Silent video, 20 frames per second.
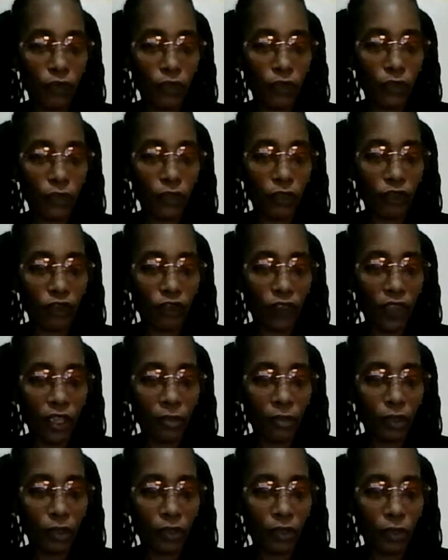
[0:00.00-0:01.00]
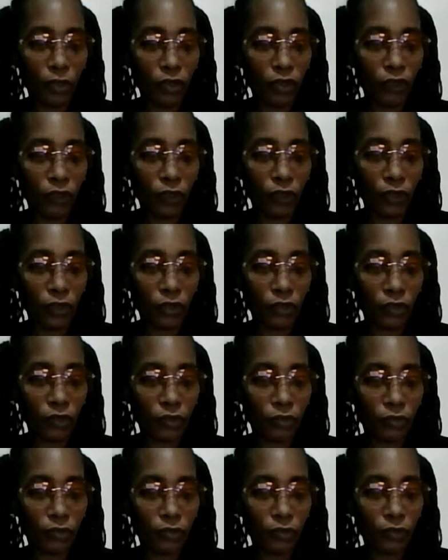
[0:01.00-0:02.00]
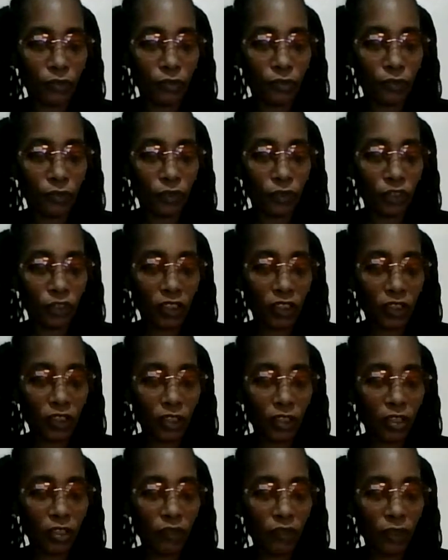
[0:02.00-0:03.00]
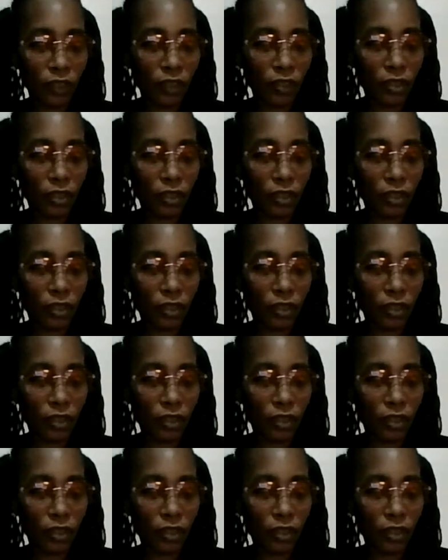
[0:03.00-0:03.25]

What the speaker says: family over. You just love love.